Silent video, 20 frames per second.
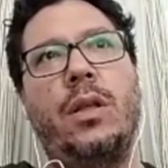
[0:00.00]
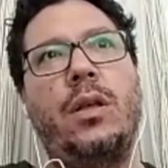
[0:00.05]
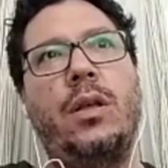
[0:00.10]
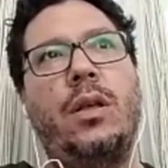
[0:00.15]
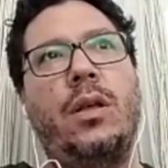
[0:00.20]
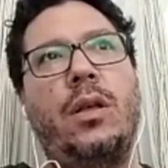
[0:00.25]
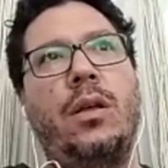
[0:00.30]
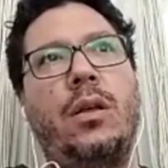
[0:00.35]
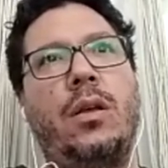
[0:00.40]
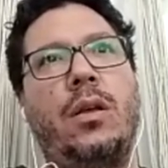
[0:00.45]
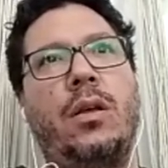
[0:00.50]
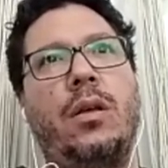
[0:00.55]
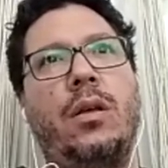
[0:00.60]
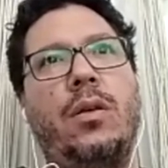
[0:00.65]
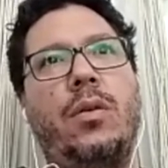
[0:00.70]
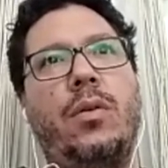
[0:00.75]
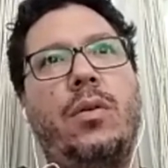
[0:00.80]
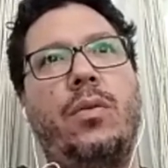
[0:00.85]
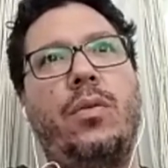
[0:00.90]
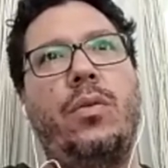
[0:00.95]

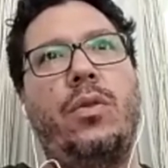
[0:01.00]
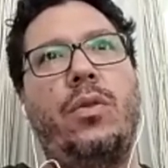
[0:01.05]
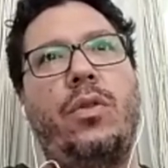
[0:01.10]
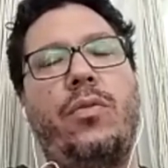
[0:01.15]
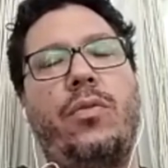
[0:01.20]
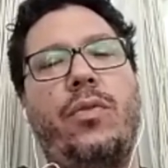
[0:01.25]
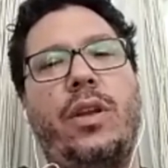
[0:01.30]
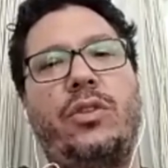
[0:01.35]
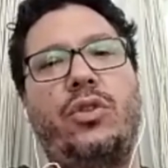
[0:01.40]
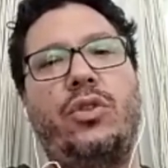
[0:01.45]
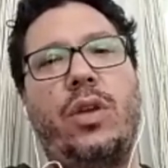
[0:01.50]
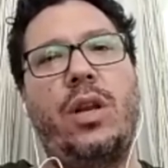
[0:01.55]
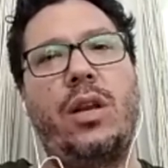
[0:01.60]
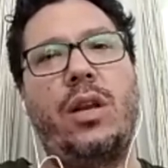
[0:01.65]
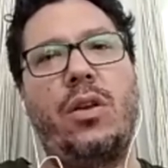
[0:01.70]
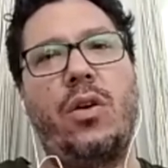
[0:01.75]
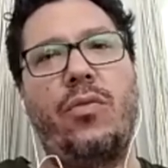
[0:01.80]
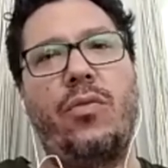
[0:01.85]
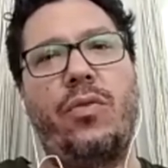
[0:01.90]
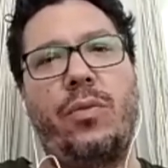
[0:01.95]
The Venezuelan
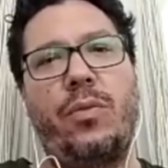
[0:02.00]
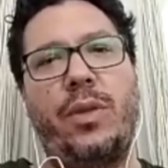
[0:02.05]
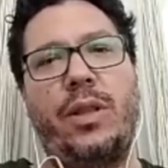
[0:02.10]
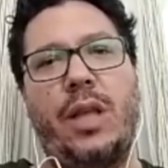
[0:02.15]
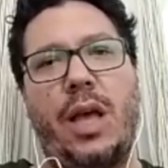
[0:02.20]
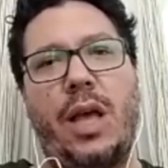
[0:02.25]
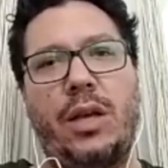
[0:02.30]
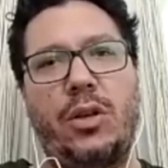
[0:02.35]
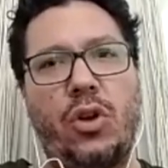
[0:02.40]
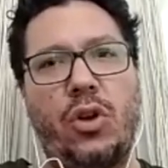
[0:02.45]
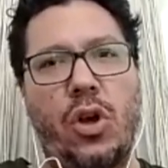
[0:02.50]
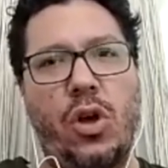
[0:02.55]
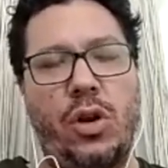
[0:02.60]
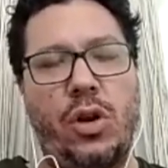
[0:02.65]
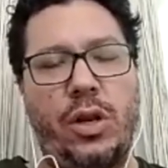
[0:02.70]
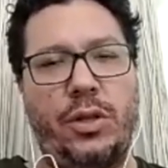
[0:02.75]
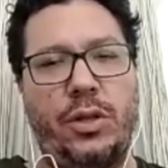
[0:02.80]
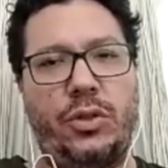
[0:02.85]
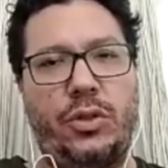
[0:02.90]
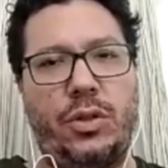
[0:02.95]
government
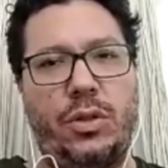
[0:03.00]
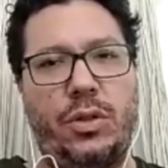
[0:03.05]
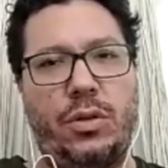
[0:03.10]
acknowledged